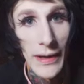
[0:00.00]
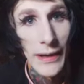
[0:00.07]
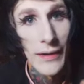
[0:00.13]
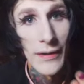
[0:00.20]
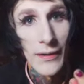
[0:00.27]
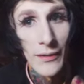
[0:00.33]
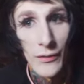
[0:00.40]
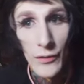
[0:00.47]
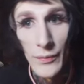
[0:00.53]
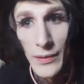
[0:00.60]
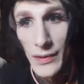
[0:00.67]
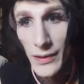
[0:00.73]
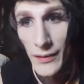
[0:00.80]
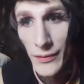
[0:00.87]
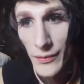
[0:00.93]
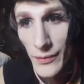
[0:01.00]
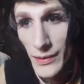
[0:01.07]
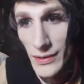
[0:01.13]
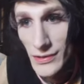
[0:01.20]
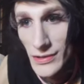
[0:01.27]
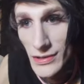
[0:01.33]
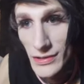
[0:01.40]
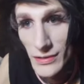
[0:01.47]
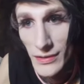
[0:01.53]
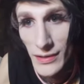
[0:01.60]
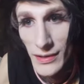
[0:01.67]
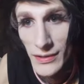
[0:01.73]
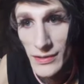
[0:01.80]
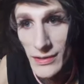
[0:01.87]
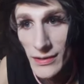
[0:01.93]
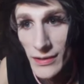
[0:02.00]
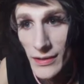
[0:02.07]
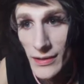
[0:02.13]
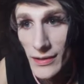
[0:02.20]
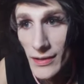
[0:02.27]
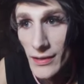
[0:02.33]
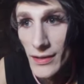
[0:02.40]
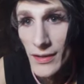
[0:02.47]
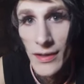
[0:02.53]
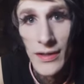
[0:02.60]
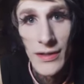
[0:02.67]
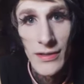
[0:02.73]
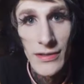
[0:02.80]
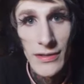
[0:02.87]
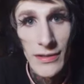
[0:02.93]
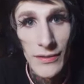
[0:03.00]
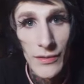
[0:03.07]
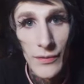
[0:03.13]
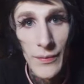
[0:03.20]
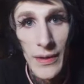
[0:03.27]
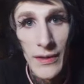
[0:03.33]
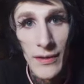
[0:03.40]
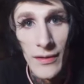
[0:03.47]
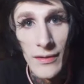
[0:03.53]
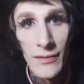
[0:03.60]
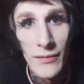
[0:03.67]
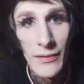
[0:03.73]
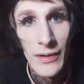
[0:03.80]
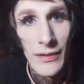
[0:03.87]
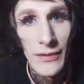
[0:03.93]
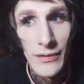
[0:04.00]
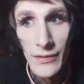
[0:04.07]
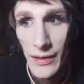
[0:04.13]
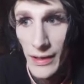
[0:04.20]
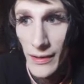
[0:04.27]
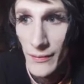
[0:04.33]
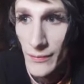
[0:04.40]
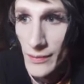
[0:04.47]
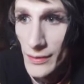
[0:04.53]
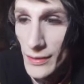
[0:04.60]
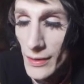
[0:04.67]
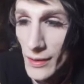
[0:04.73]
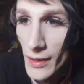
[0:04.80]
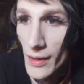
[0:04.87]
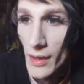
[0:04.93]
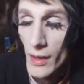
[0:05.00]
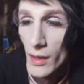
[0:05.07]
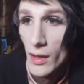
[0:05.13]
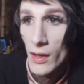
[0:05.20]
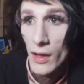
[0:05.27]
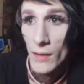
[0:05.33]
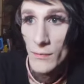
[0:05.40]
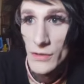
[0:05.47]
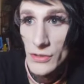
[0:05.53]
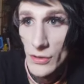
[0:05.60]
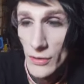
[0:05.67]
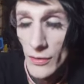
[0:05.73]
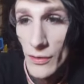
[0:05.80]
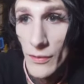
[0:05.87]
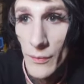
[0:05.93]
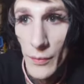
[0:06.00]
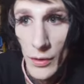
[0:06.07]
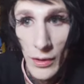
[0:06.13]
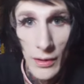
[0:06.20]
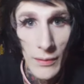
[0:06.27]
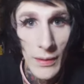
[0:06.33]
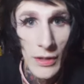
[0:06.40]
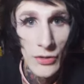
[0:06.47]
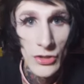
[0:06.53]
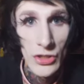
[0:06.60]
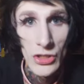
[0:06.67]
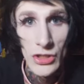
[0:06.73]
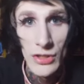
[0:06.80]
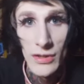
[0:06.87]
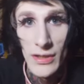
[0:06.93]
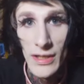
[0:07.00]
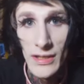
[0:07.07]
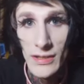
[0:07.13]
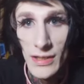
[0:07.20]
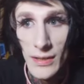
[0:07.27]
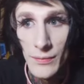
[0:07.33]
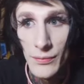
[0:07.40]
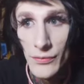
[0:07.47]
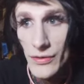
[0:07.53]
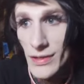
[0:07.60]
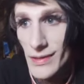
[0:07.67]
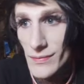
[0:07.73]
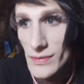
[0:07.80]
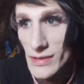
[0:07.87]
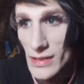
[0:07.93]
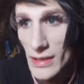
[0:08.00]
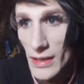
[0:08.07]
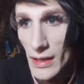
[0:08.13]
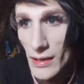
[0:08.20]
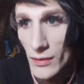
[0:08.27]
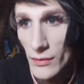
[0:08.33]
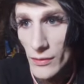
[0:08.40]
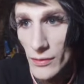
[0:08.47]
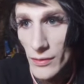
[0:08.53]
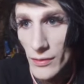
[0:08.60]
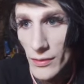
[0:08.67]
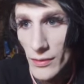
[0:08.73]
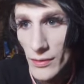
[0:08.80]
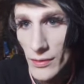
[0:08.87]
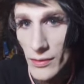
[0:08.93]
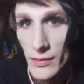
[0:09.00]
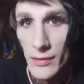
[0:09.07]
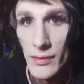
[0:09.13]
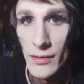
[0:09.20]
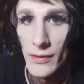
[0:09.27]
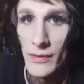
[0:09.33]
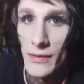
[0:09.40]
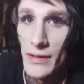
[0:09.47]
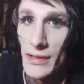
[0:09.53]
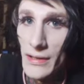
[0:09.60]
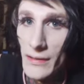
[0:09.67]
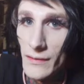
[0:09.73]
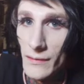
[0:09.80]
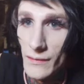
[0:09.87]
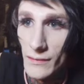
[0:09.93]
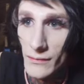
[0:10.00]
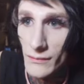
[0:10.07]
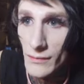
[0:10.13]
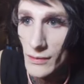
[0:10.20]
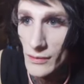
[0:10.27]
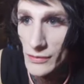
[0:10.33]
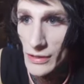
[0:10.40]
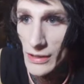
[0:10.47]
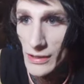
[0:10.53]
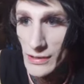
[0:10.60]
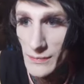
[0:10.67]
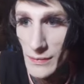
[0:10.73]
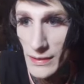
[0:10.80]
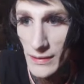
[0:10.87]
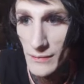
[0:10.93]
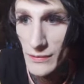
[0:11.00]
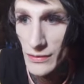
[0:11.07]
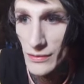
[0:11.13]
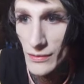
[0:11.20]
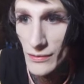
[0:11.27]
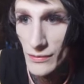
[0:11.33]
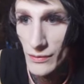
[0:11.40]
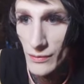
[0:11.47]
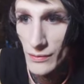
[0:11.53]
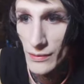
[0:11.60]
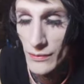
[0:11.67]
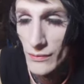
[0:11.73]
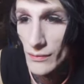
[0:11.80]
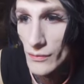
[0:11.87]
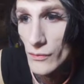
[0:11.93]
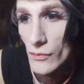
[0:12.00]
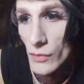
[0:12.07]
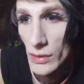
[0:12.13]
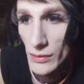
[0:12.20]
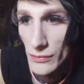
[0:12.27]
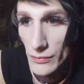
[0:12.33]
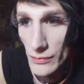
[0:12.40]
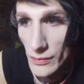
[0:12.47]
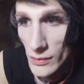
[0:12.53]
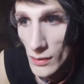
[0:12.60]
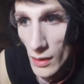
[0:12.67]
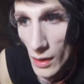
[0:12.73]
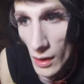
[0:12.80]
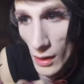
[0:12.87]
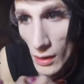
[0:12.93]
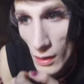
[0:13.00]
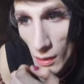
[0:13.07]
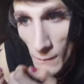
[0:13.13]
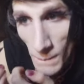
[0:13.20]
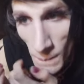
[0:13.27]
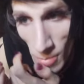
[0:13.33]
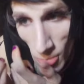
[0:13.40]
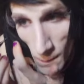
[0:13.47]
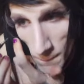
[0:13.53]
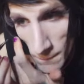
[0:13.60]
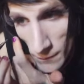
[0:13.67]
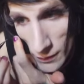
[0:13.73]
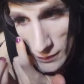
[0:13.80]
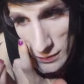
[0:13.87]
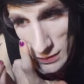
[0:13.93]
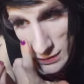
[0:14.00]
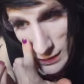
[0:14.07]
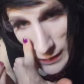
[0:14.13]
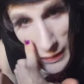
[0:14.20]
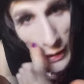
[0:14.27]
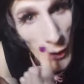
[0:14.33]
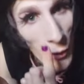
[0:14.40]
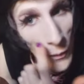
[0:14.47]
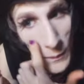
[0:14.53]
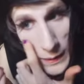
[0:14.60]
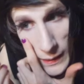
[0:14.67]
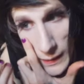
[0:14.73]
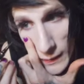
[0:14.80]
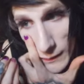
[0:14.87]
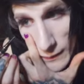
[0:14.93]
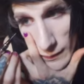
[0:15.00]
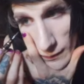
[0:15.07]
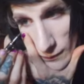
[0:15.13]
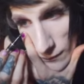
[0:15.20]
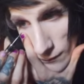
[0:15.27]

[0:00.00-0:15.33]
hair a little bit out of the way just so you guys can see a little better when I do the eye work. I'm gonna start on the bottom. I'll just show you guys a couple tips that I learned. Like, I'll try to explain them to you the whole way through it. I usually try to hold my eye like